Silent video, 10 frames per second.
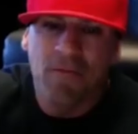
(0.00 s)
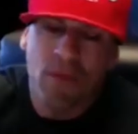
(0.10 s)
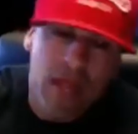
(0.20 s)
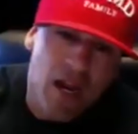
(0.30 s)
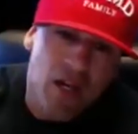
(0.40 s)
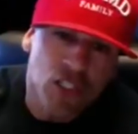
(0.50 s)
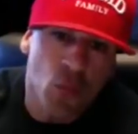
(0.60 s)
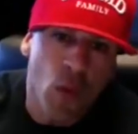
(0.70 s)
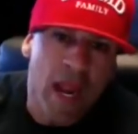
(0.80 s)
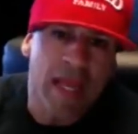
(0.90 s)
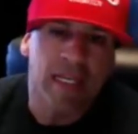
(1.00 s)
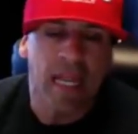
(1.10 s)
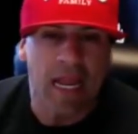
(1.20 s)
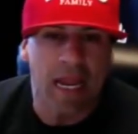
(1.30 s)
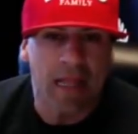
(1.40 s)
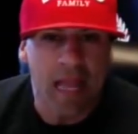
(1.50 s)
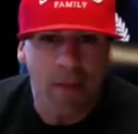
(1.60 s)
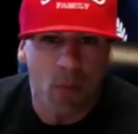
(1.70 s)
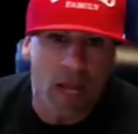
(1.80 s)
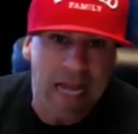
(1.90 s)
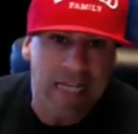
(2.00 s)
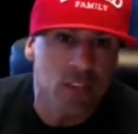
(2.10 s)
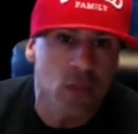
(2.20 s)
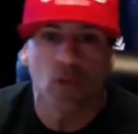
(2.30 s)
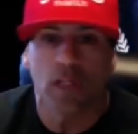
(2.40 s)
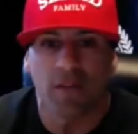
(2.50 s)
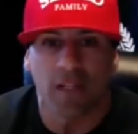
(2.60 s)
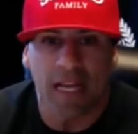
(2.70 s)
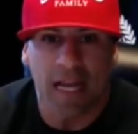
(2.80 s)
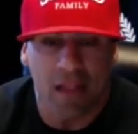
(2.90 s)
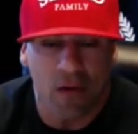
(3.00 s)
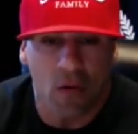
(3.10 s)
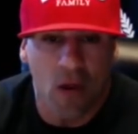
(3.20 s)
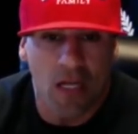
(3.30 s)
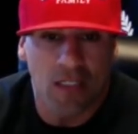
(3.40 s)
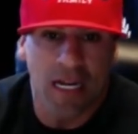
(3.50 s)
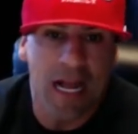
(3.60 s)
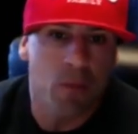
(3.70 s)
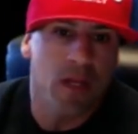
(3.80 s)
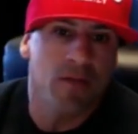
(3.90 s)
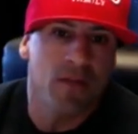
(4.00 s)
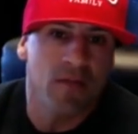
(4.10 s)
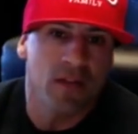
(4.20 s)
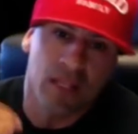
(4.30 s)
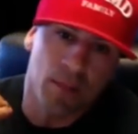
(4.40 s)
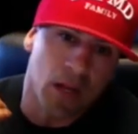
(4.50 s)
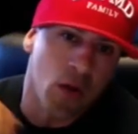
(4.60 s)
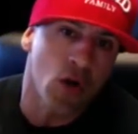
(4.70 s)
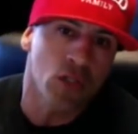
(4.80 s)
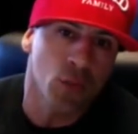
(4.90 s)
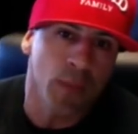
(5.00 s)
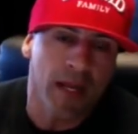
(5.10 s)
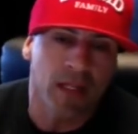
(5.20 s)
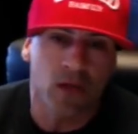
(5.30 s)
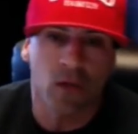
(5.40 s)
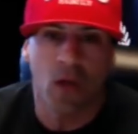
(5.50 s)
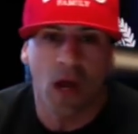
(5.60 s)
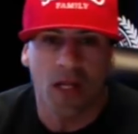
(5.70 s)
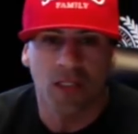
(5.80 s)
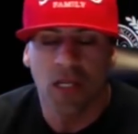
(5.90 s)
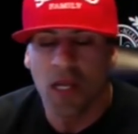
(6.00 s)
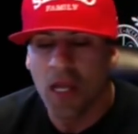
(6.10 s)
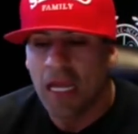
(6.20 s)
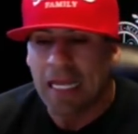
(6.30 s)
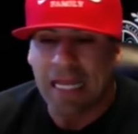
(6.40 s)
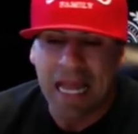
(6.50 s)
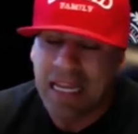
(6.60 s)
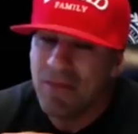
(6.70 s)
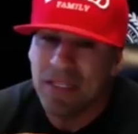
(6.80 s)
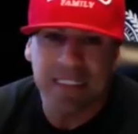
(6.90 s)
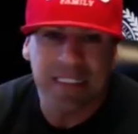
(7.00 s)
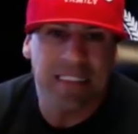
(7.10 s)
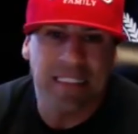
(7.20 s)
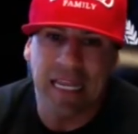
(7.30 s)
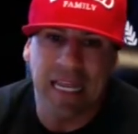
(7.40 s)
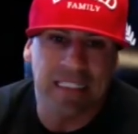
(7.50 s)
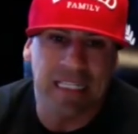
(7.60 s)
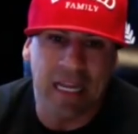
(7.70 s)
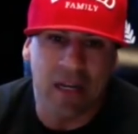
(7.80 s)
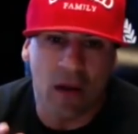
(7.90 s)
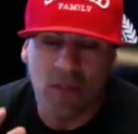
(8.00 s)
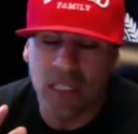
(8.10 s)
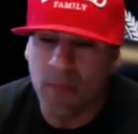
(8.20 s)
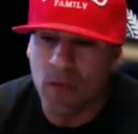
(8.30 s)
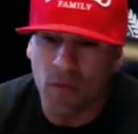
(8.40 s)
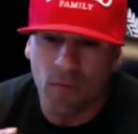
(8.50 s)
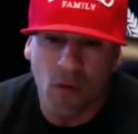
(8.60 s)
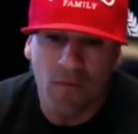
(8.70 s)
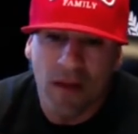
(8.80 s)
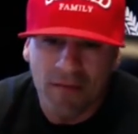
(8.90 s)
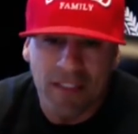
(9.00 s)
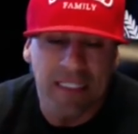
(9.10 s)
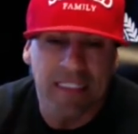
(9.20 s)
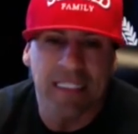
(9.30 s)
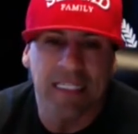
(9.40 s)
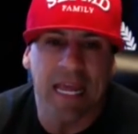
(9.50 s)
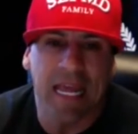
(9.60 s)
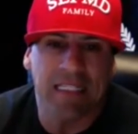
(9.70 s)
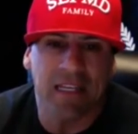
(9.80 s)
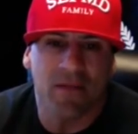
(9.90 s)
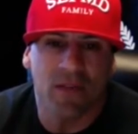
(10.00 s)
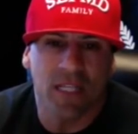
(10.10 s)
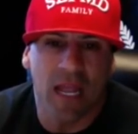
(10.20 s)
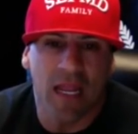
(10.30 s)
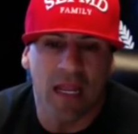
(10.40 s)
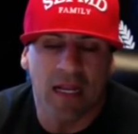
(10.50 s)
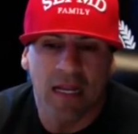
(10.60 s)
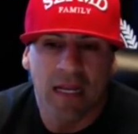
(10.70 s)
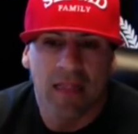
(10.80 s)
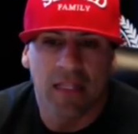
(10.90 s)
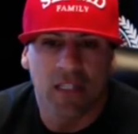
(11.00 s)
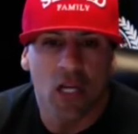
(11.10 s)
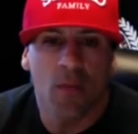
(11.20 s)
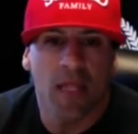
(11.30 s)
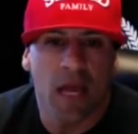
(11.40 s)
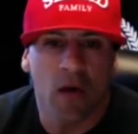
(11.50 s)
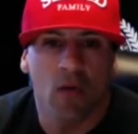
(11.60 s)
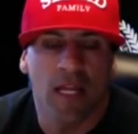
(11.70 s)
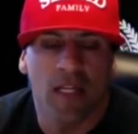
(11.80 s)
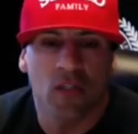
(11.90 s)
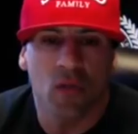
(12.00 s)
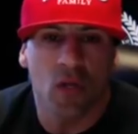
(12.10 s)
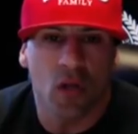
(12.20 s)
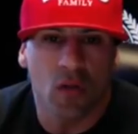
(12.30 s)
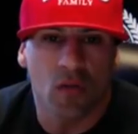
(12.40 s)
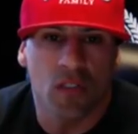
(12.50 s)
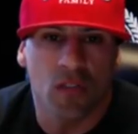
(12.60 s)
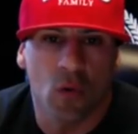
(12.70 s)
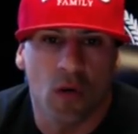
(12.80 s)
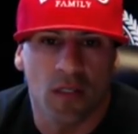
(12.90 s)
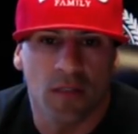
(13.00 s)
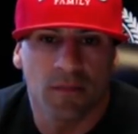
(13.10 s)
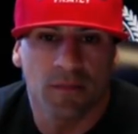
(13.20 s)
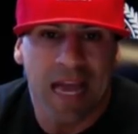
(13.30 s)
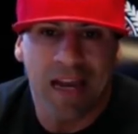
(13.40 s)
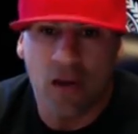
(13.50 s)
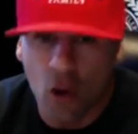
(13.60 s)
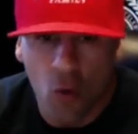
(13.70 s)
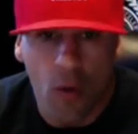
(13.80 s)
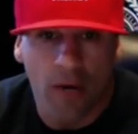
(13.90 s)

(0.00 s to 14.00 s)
there, she went, and at that point, I sold everything out of the garage. I got rid of everything. My cars were back in the garage. Not even 60 days later, I would say between 45 and 60 days, give or take, the gentleman that owned that studio closed his doors out of nowhere